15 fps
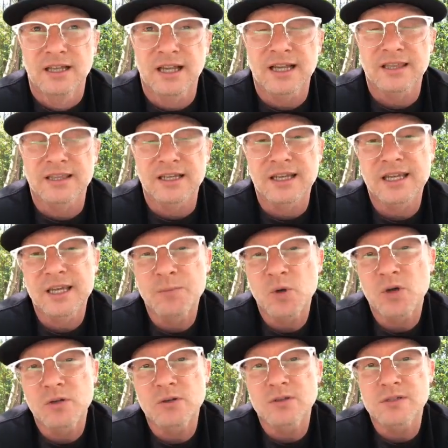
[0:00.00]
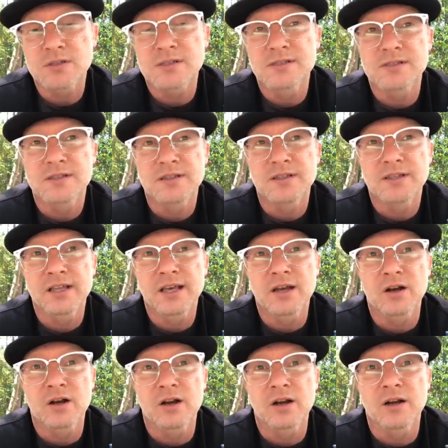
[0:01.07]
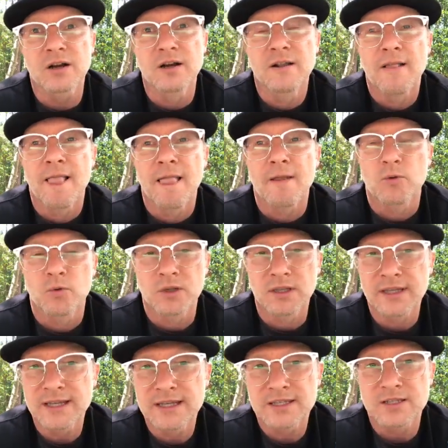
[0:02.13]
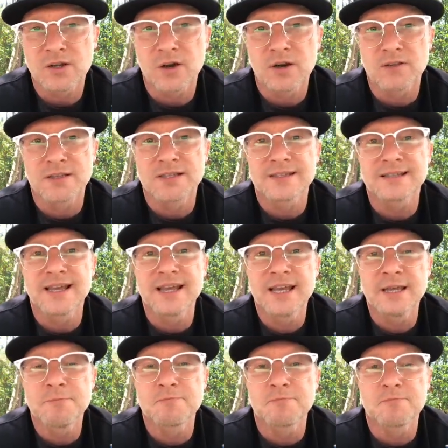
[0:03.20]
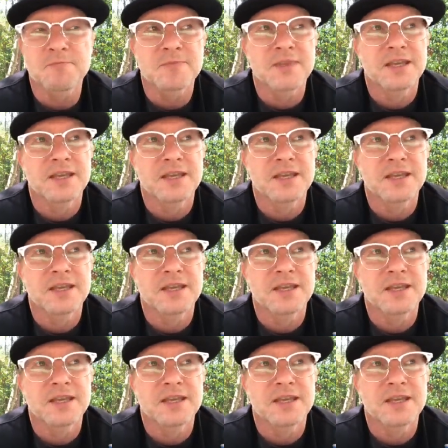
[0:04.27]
Like the chemicals that are released are the same.